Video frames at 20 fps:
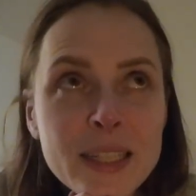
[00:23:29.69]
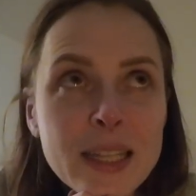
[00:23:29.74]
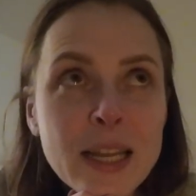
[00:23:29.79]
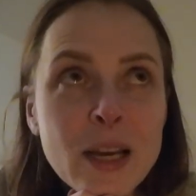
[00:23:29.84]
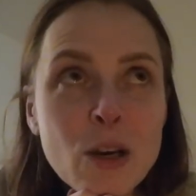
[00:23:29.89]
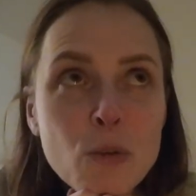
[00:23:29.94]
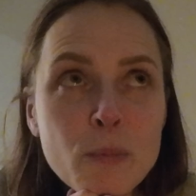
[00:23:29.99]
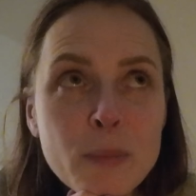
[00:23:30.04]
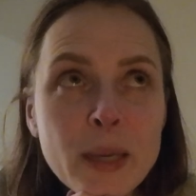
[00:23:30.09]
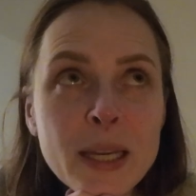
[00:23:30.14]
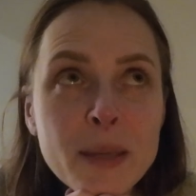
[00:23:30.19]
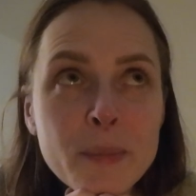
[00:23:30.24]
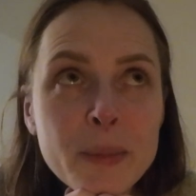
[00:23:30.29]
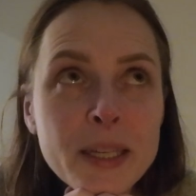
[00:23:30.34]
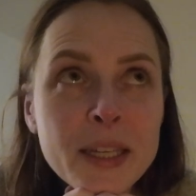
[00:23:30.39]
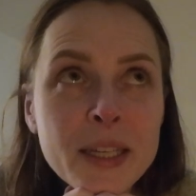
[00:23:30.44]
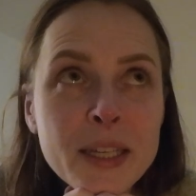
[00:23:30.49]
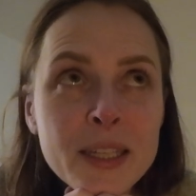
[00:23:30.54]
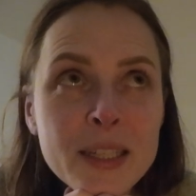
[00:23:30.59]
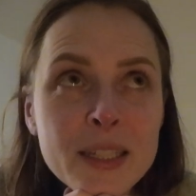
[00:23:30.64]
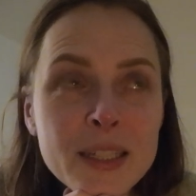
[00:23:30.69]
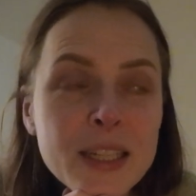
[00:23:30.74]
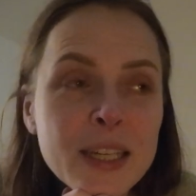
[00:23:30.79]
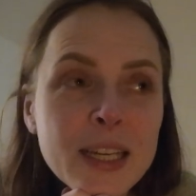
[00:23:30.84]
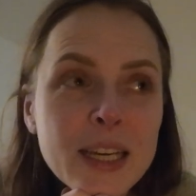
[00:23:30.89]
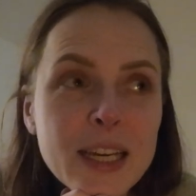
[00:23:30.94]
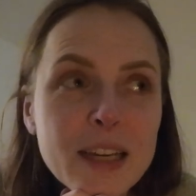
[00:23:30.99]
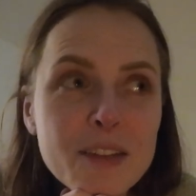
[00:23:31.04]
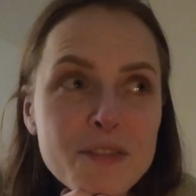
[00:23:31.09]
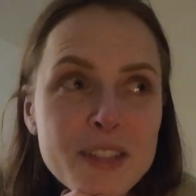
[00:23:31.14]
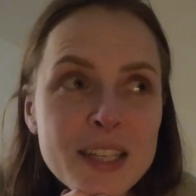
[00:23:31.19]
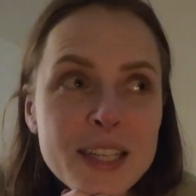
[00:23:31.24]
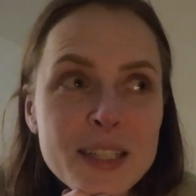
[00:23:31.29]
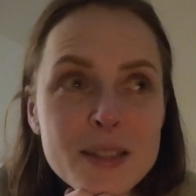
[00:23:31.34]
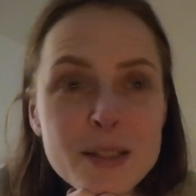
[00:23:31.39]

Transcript: Now maybe if there's